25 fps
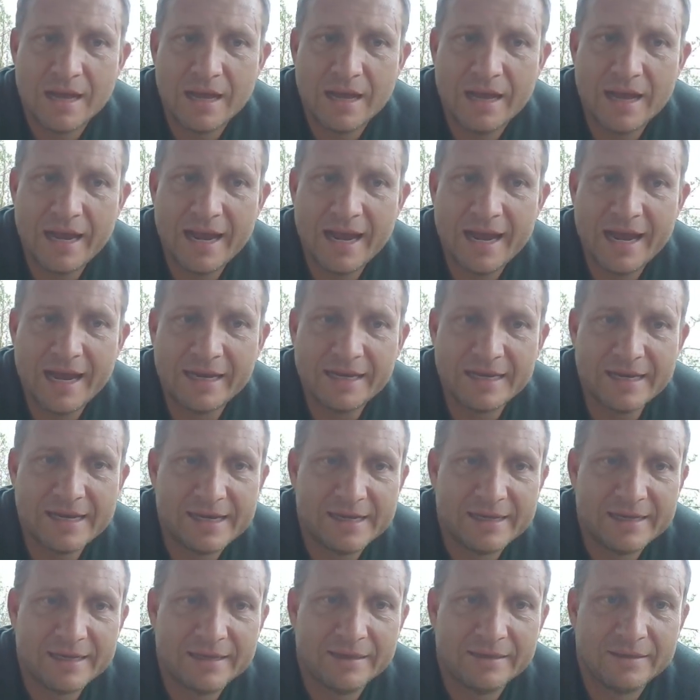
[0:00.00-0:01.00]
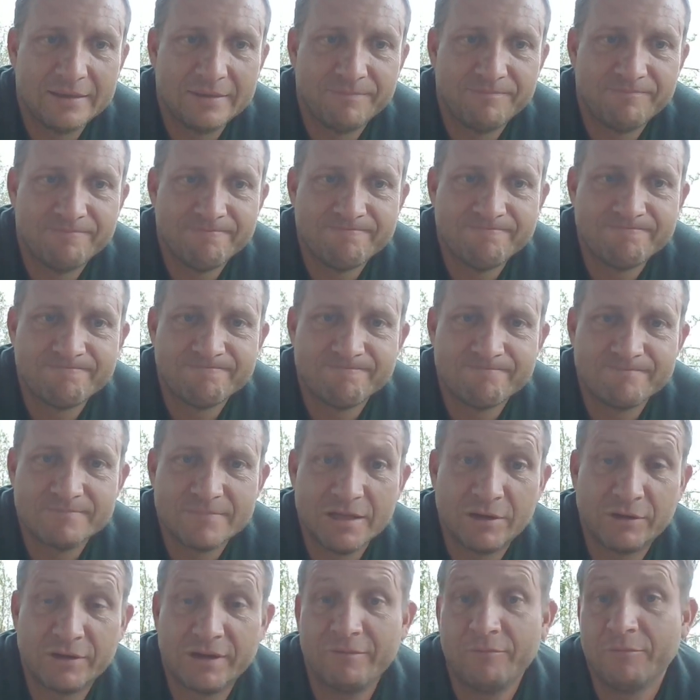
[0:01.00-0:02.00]
and
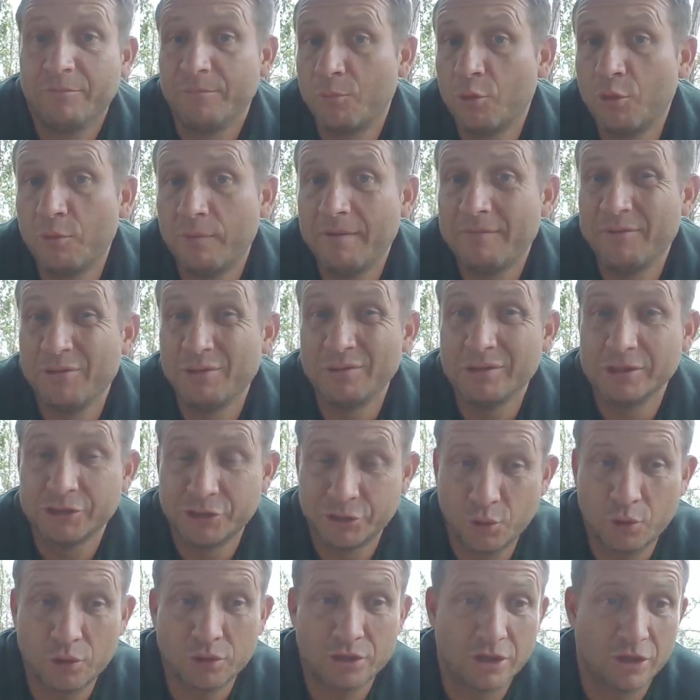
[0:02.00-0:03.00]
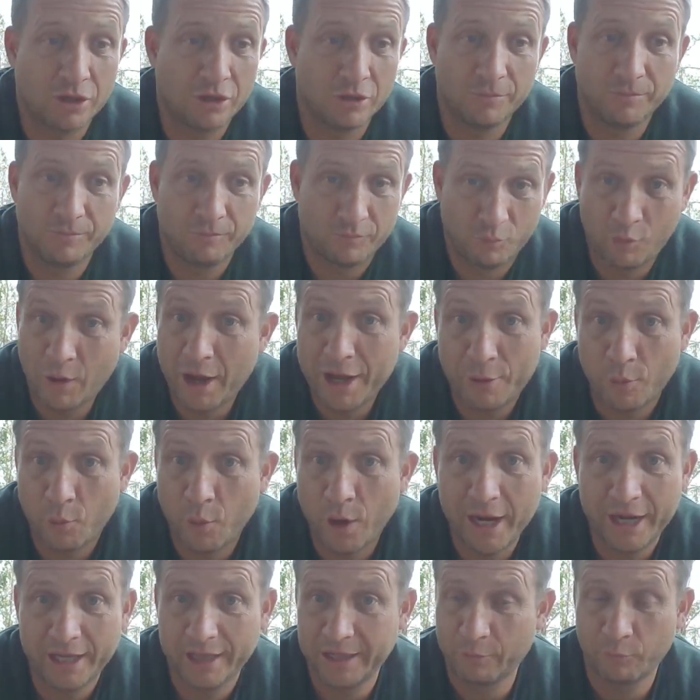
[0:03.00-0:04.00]
it'll give them more revenue in the short term right
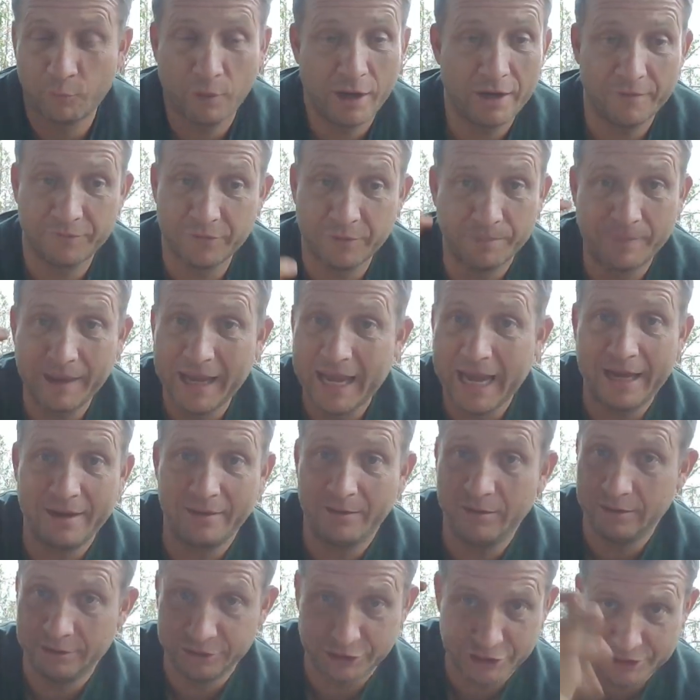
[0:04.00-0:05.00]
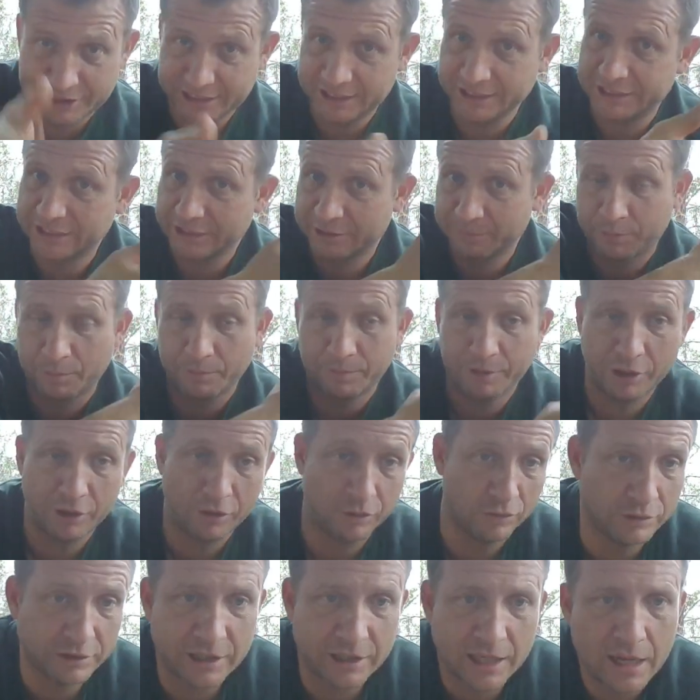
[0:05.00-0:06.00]
away, like right off the bat, just as it's
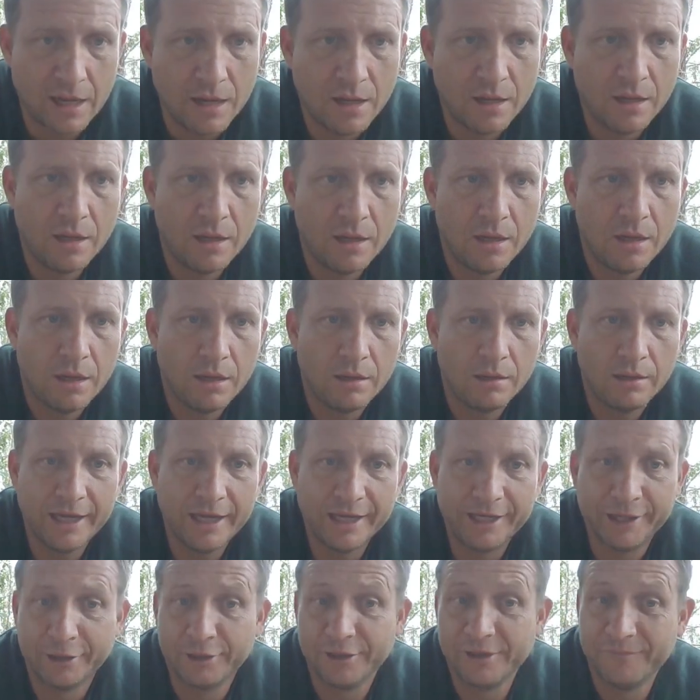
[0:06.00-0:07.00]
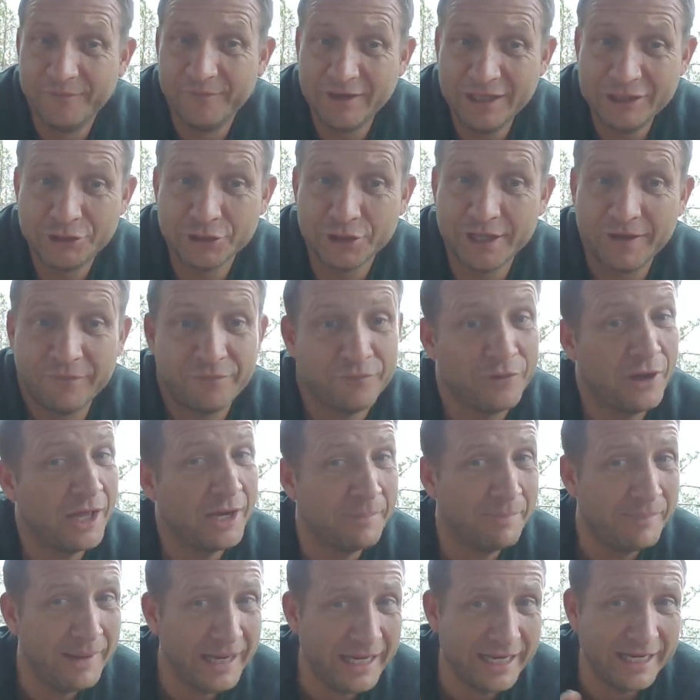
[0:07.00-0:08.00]
proposed. And it'll eventually, if not
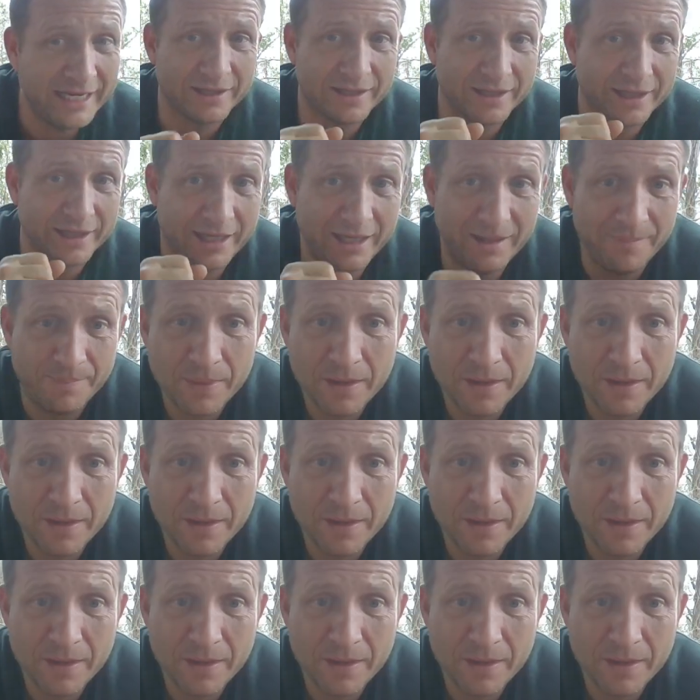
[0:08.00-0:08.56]
immediately,